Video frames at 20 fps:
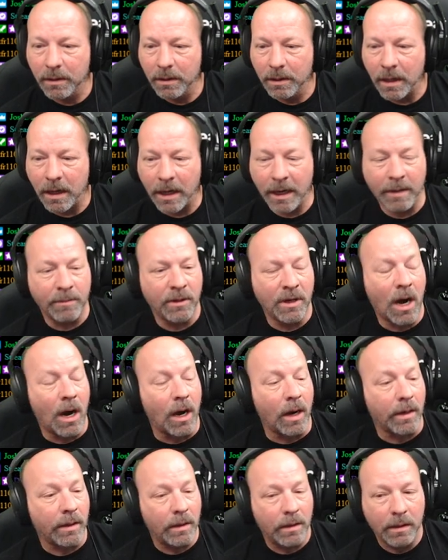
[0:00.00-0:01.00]
I am
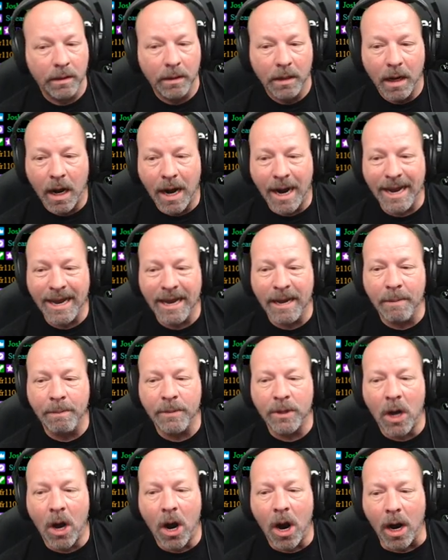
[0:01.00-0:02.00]
not. I am
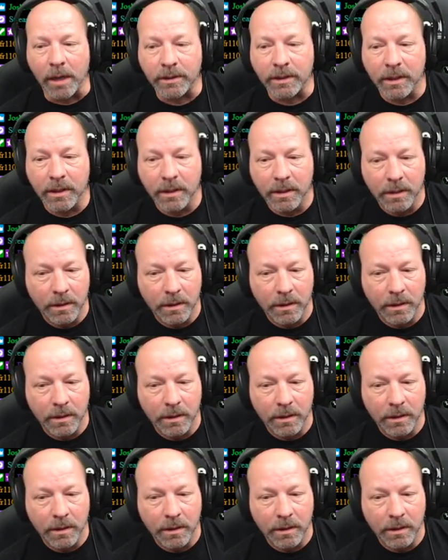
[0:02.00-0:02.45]
not